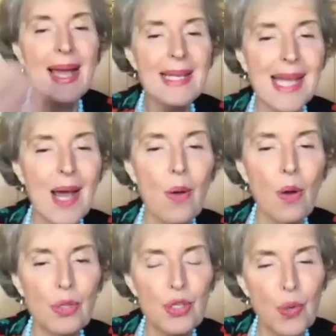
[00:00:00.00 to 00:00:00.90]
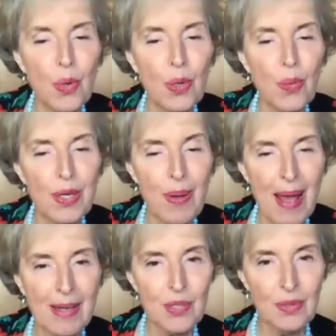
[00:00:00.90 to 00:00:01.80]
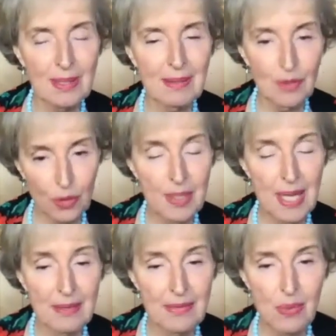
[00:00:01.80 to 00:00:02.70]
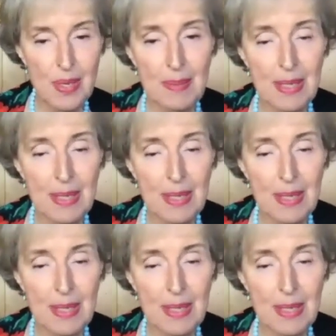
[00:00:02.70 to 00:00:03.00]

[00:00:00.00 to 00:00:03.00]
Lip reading: ask how old you were when you actually learned how to swim?